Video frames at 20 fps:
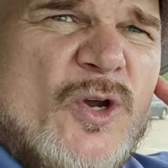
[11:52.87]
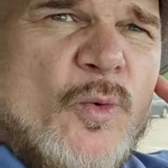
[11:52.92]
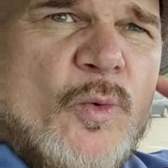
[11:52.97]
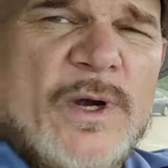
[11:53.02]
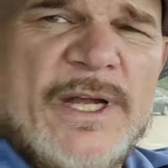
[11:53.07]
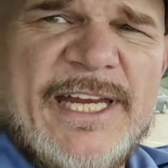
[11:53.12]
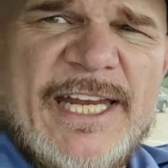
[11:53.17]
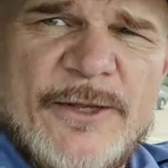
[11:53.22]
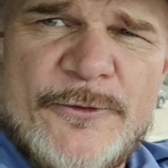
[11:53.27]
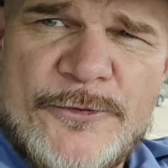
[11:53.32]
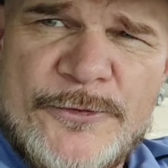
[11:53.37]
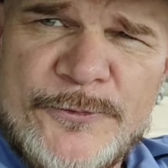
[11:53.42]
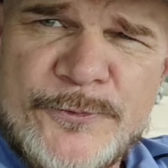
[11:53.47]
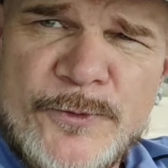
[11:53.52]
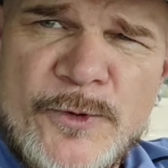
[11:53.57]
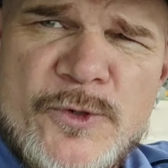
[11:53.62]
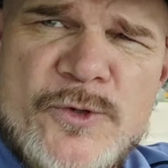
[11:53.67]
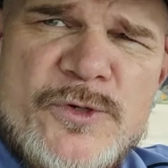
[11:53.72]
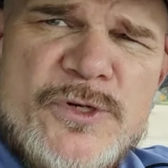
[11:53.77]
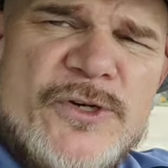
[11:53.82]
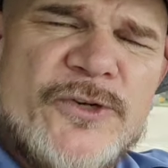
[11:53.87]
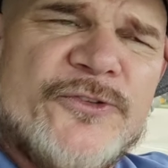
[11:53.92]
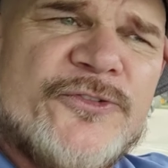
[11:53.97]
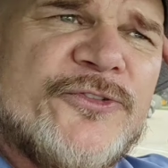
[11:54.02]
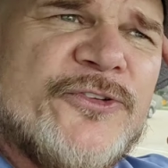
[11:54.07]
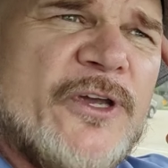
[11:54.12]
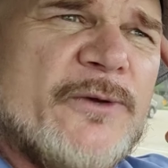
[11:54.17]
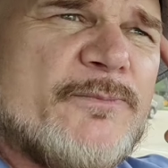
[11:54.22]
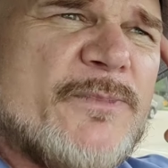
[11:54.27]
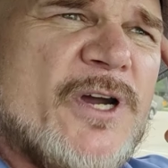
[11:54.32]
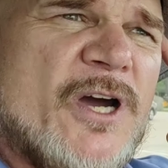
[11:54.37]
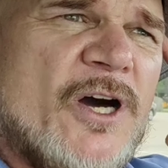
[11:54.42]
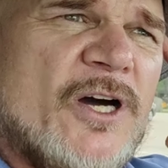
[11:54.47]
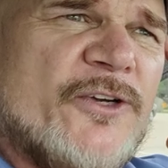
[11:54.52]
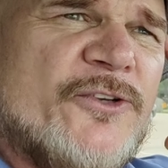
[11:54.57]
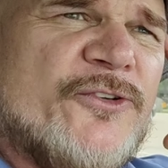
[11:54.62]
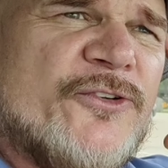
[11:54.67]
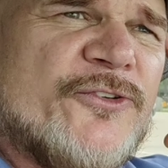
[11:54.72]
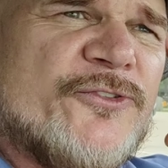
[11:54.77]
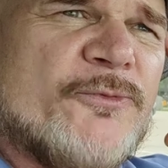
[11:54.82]
would get through your
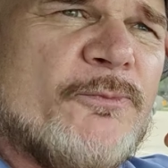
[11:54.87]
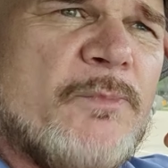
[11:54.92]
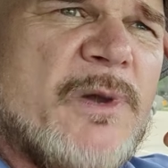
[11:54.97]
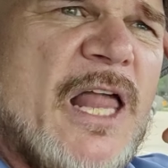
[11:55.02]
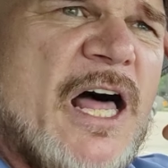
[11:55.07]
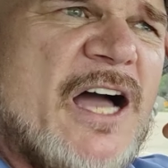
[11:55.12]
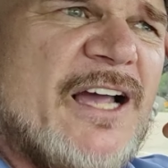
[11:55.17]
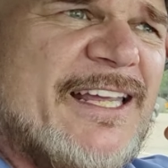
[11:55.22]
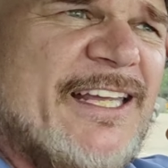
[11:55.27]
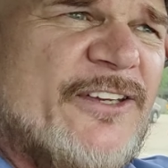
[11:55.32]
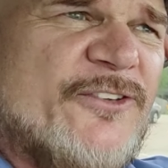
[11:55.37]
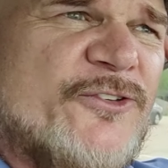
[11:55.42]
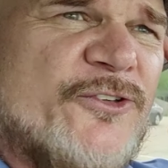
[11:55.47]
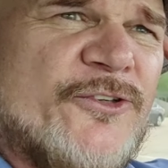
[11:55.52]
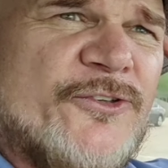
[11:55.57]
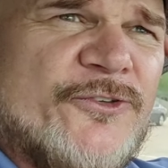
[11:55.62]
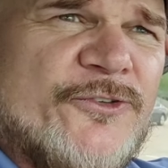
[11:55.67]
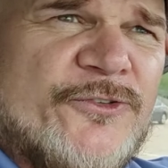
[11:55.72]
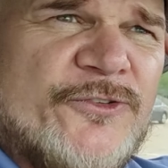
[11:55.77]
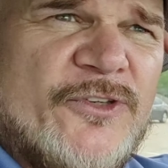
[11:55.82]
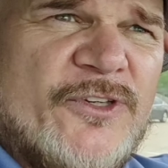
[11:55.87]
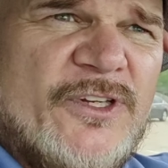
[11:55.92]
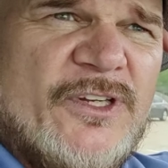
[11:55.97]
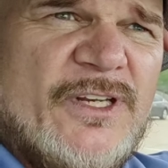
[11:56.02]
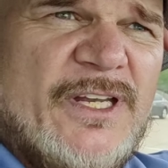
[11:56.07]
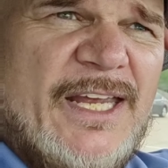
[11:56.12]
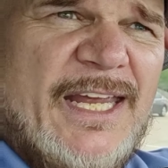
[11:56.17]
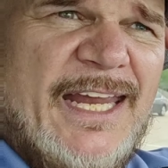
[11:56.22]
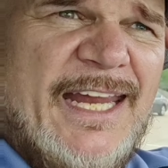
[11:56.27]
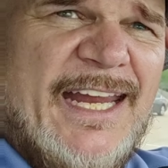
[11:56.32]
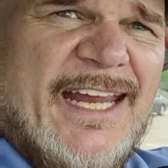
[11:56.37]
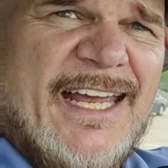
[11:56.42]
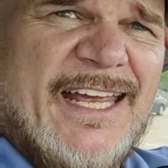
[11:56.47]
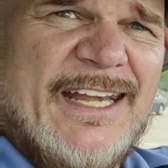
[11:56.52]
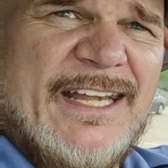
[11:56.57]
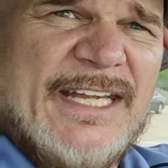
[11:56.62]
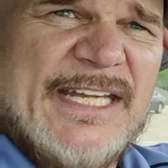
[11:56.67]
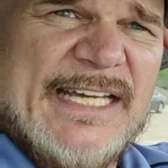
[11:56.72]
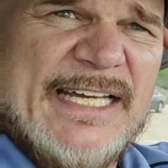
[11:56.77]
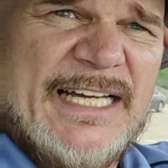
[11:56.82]
subconscious blockages
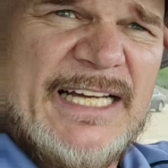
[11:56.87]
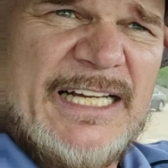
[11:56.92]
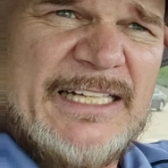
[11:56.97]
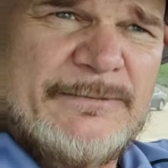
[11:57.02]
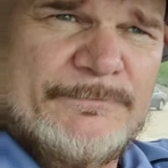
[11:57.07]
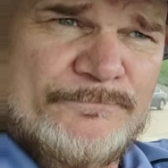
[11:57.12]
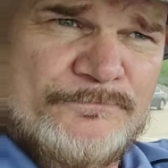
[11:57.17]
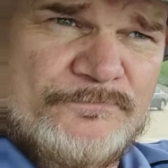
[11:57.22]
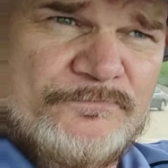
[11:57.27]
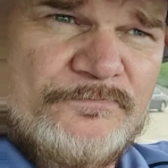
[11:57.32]
and, uh,